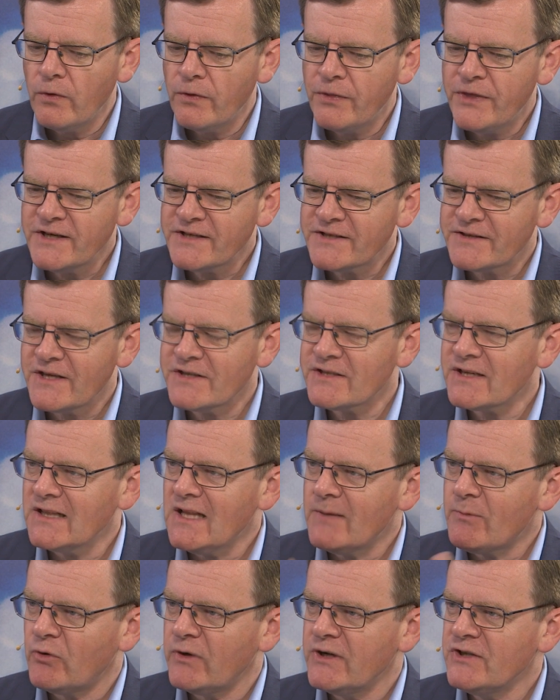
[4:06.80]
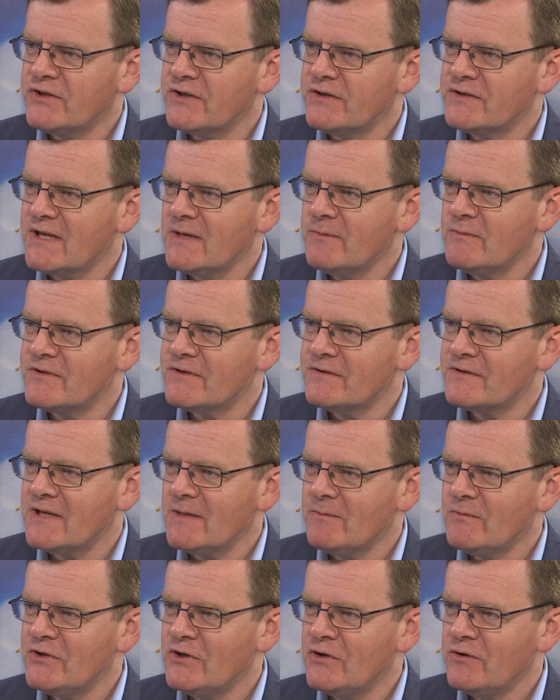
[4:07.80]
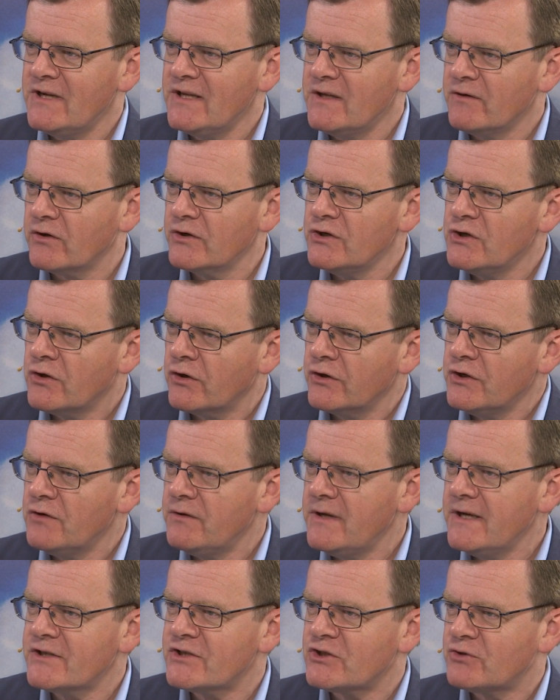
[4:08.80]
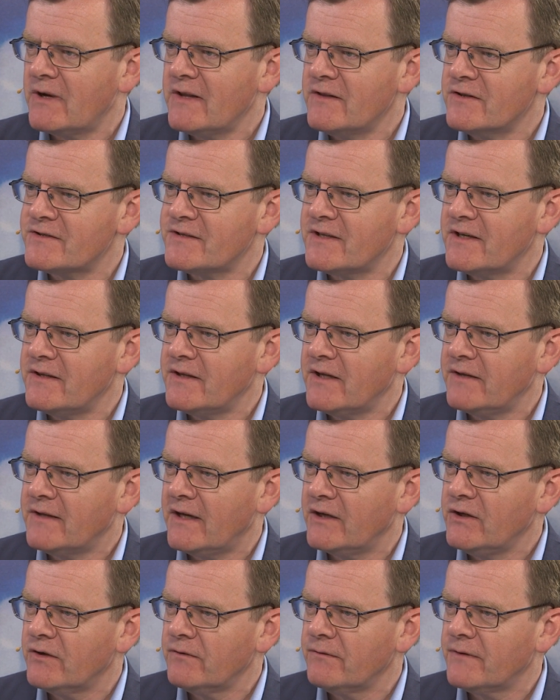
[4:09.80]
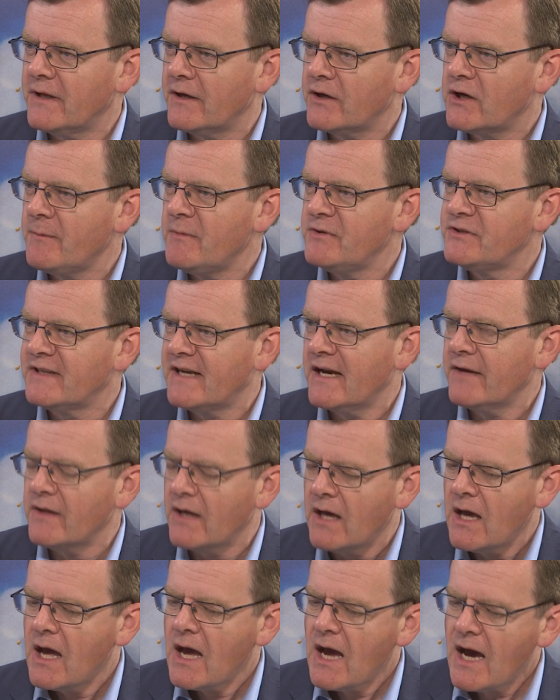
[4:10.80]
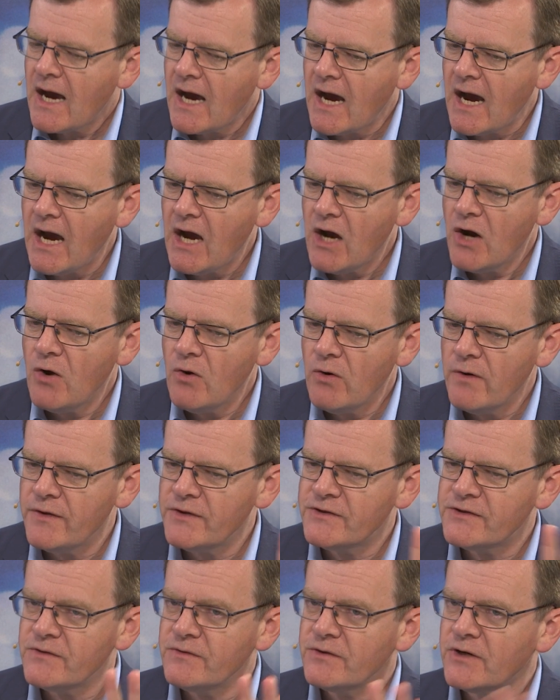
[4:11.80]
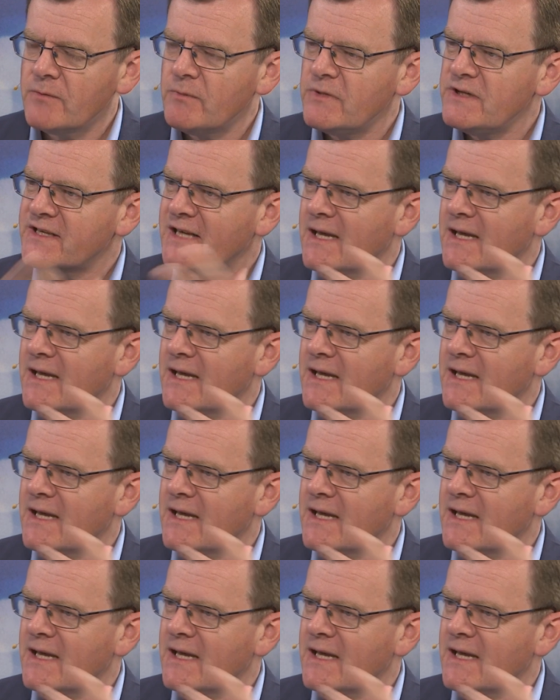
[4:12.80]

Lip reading: This collaboration seems unique. You've got unique strengths that are coming together. How are the two companies'